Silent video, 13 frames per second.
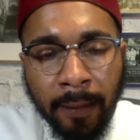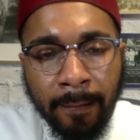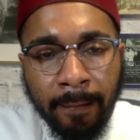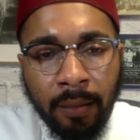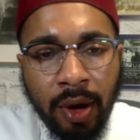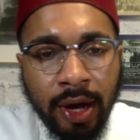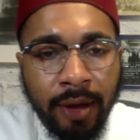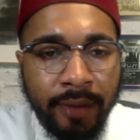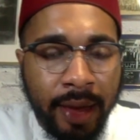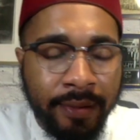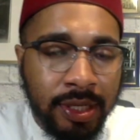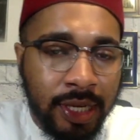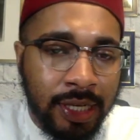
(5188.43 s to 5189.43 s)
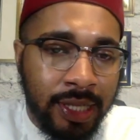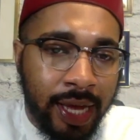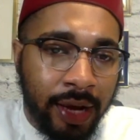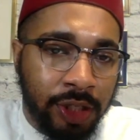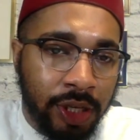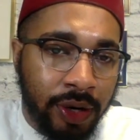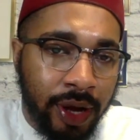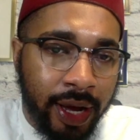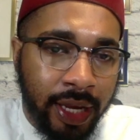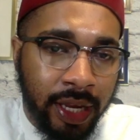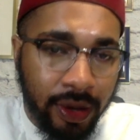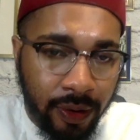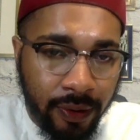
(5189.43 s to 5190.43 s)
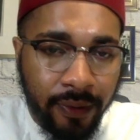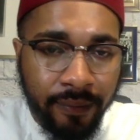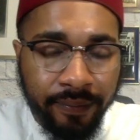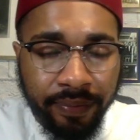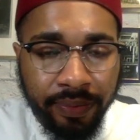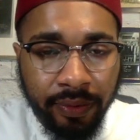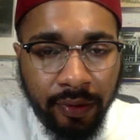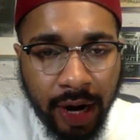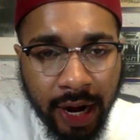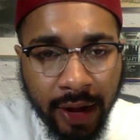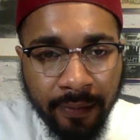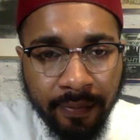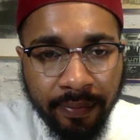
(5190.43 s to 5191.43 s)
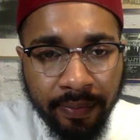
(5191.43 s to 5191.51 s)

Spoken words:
One commandment says, "Thou shalt not kill," right?